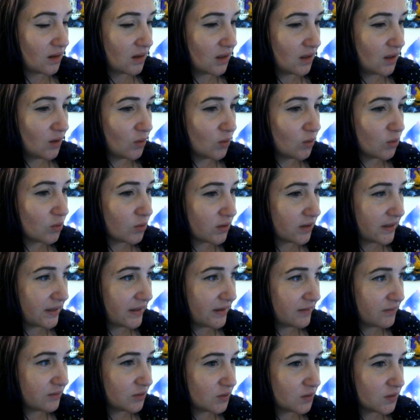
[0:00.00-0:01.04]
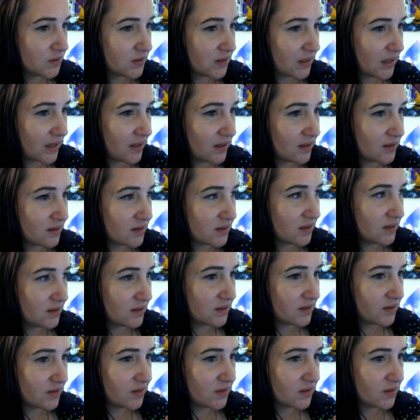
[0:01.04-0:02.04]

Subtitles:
I think all the levels had it